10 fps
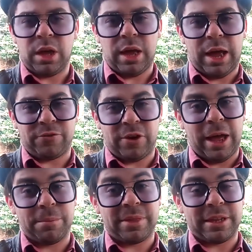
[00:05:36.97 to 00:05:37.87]
After
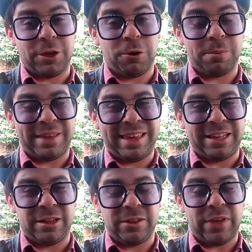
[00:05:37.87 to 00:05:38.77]
Absalom
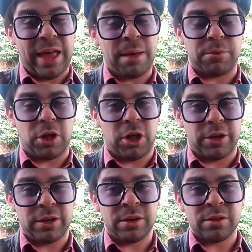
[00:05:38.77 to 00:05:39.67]
killed
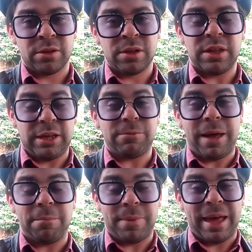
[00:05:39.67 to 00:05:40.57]
Amnon, he
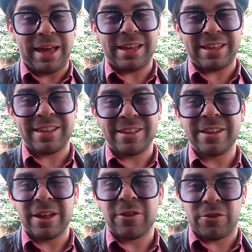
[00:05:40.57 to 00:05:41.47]
ran back
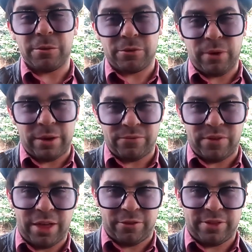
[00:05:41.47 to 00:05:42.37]
to his
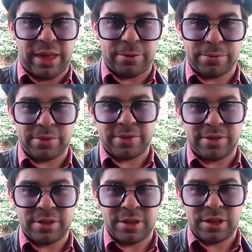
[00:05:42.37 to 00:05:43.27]
grandfather's house,
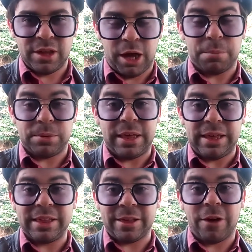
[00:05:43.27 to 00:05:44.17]
a
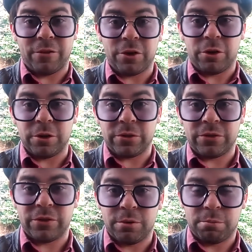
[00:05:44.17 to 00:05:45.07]
place of
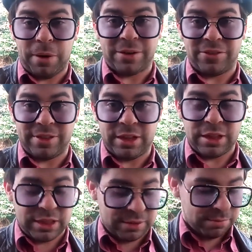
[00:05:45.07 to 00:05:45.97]
occult
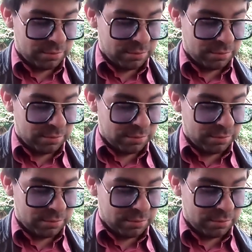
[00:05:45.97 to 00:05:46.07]
practices.